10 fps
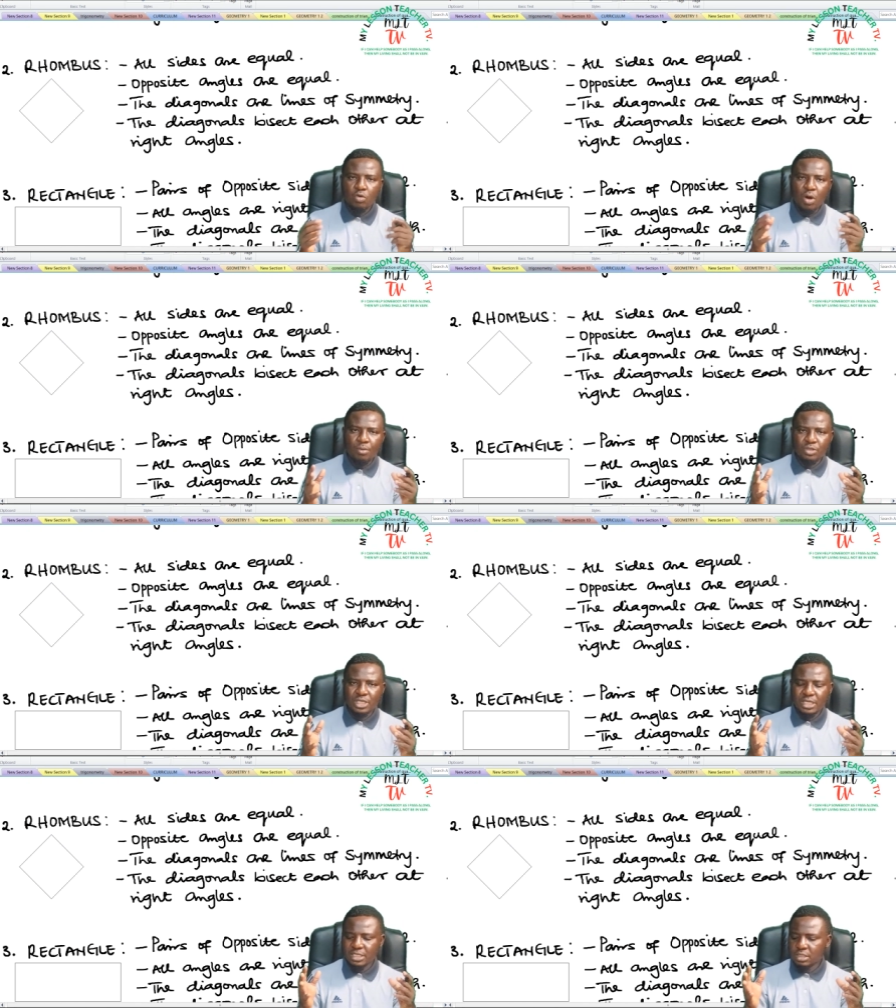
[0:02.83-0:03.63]

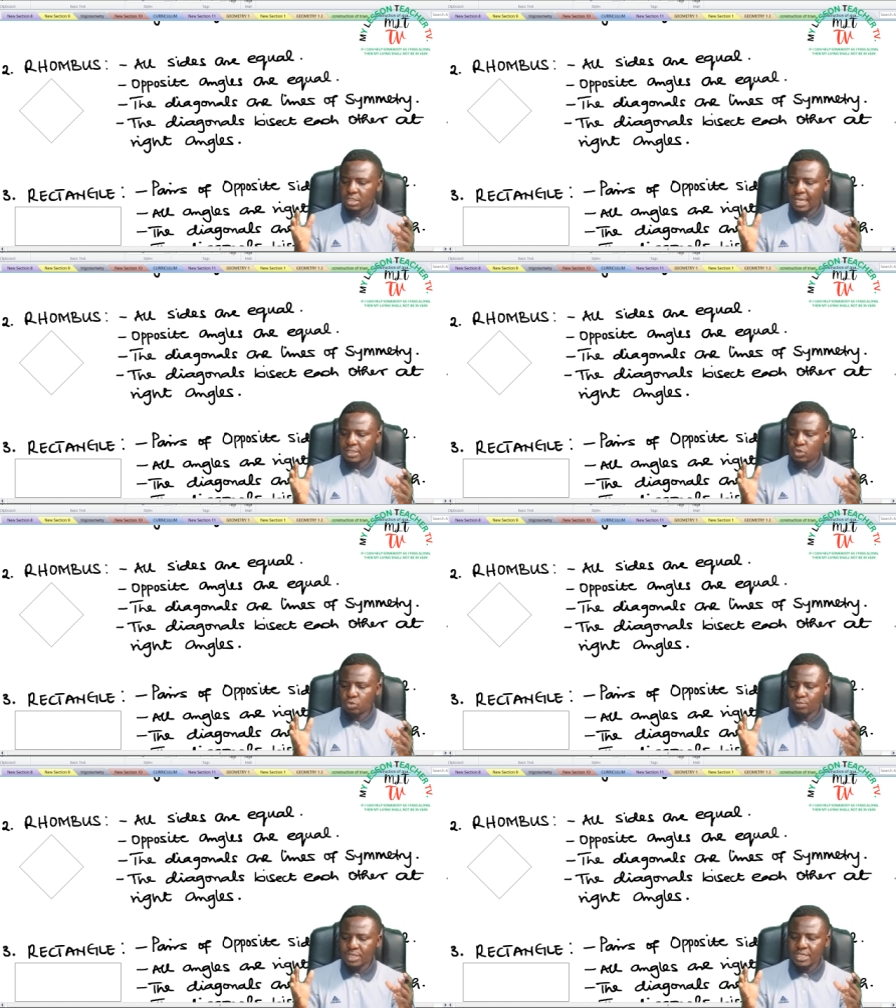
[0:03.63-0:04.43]
Rhombus is
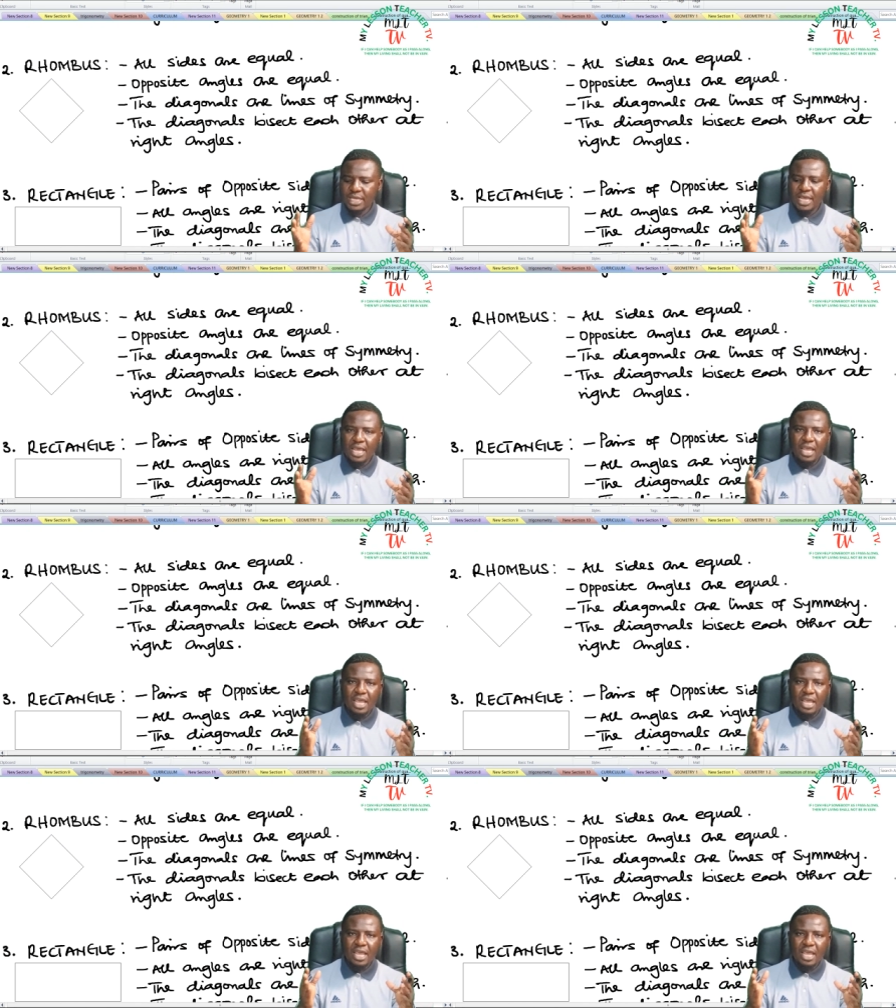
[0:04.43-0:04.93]
said to be